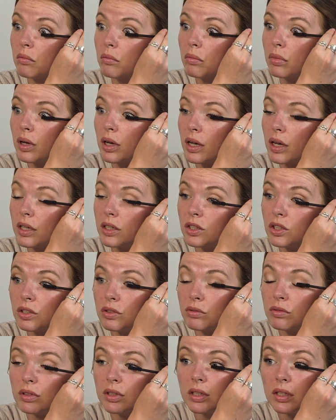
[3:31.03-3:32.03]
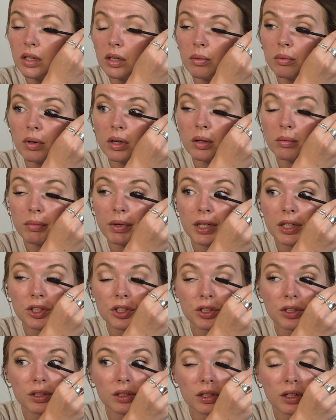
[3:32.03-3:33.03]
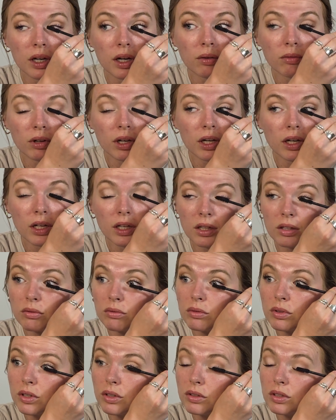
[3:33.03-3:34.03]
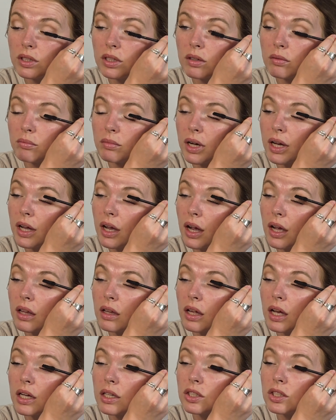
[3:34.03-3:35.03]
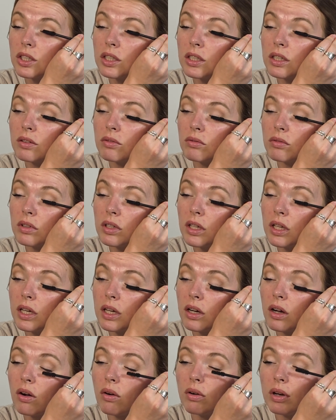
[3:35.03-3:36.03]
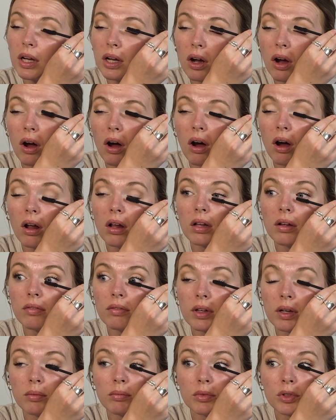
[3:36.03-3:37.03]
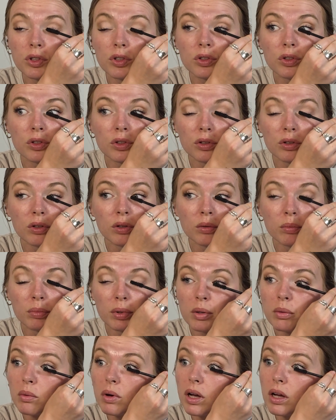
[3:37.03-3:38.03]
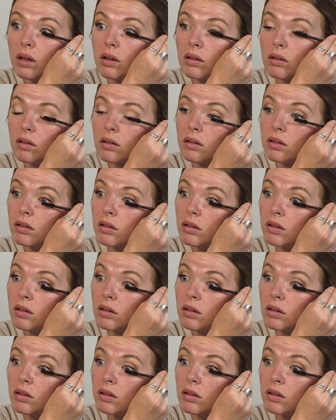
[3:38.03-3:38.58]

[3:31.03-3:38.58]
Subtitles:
But I just really want to make sure I'm getting the roots of my eyelashes and really coating all of them super well.